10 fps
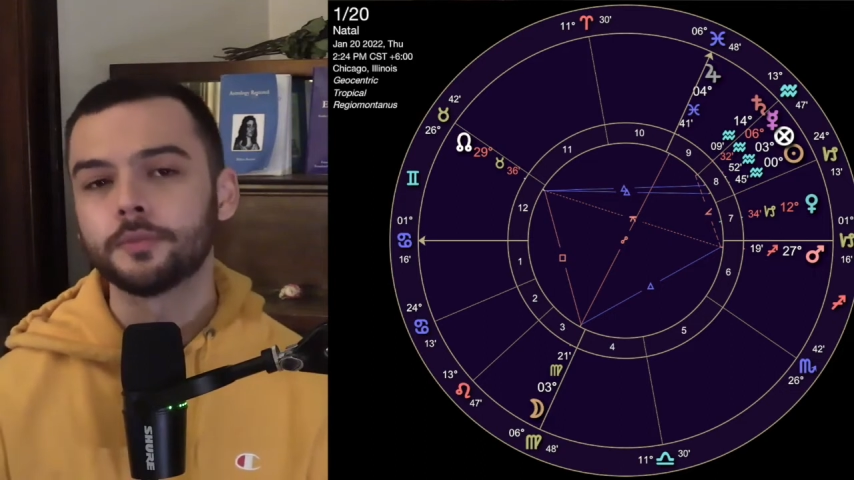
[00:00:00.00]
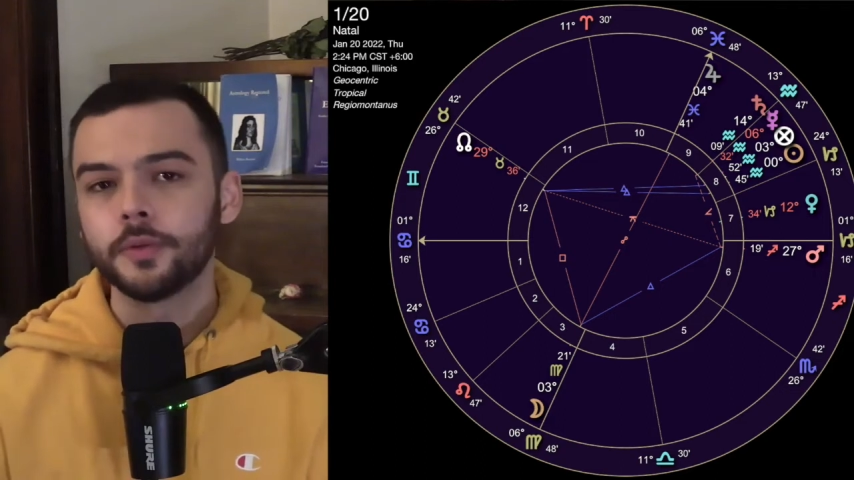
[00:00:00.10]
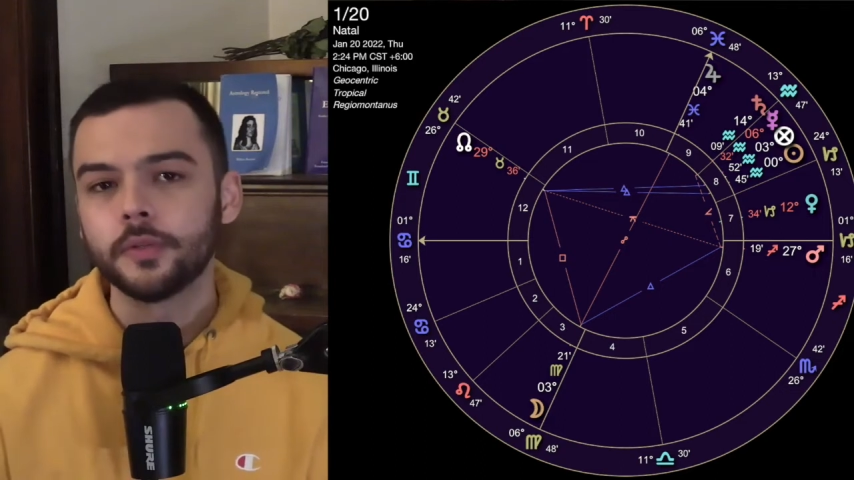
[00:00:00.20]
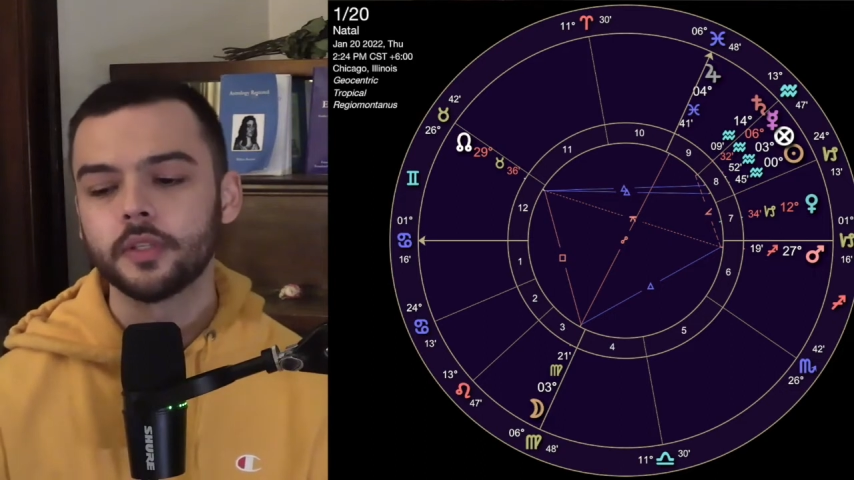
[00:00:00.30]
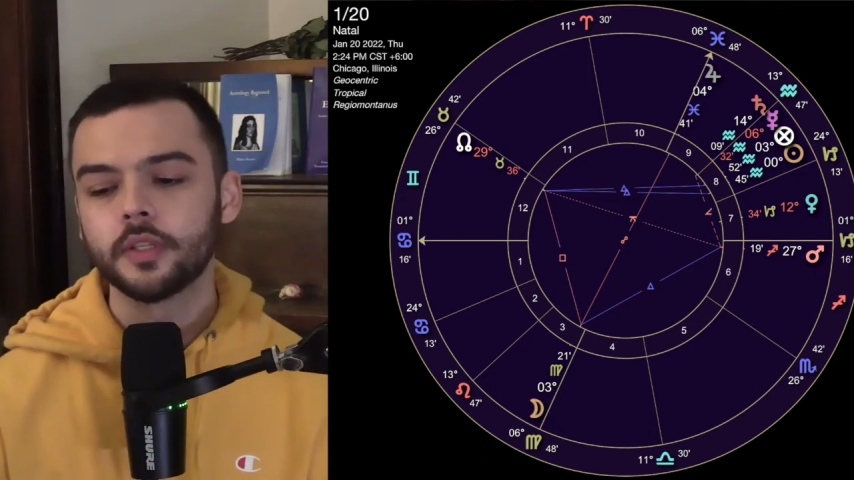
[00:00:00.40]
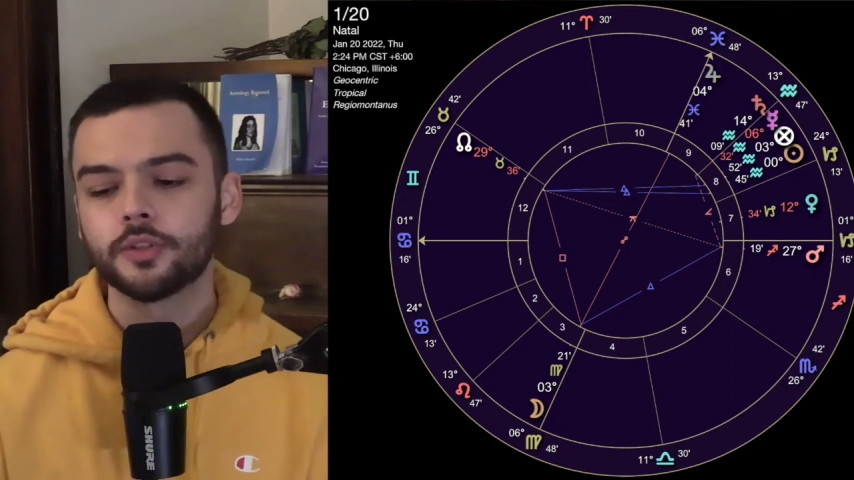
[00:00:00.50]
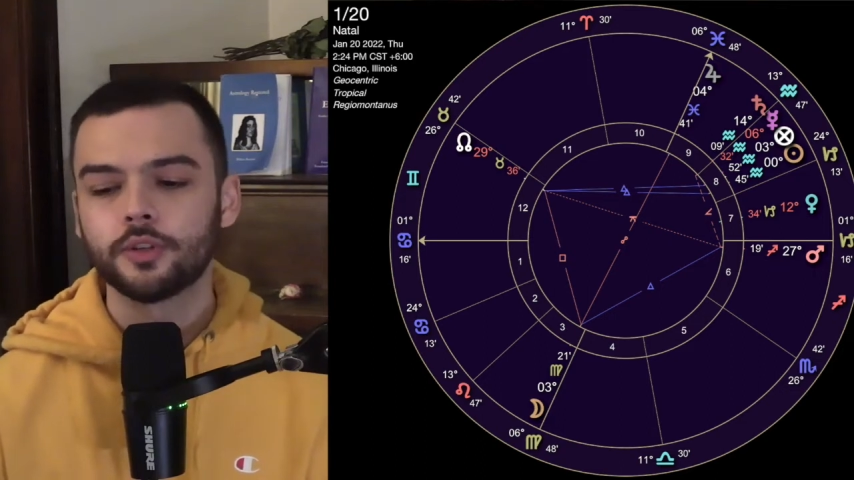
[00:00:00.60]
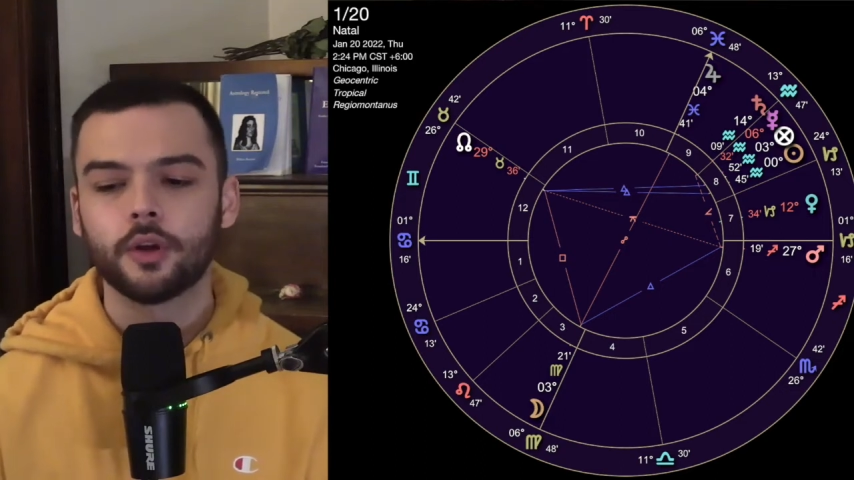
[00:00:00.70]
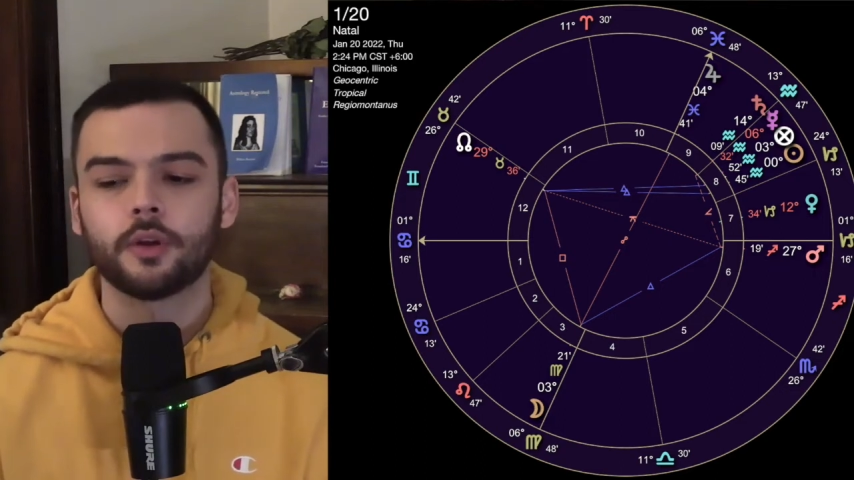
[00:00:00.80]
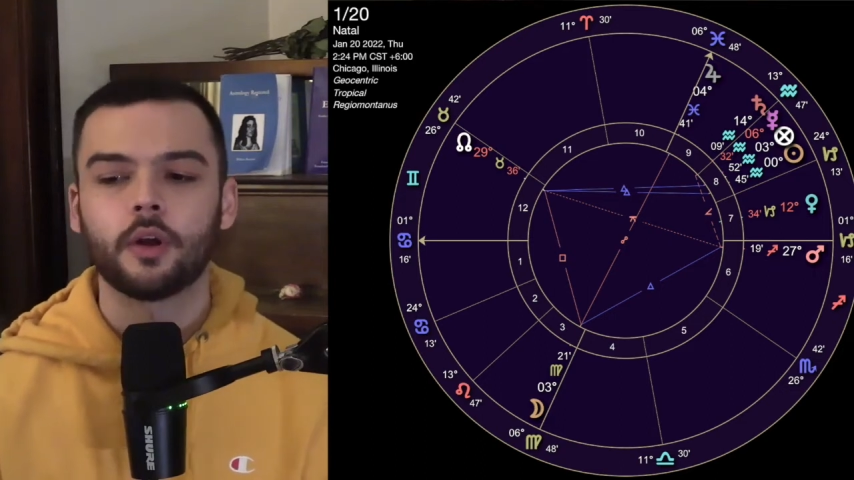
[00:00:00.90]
for using this chart,